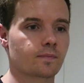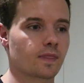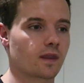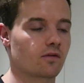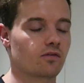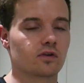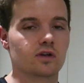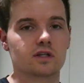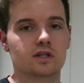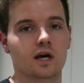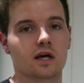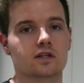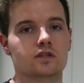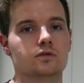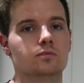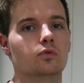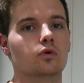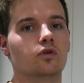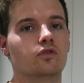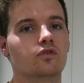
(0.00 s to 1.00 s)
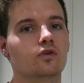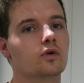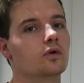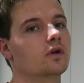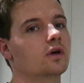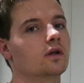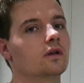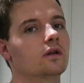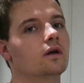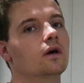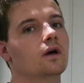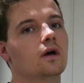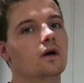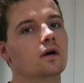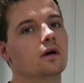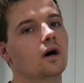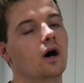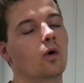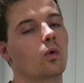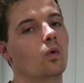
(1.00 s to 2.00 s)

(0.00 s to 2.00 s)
If I need to add some more food in, I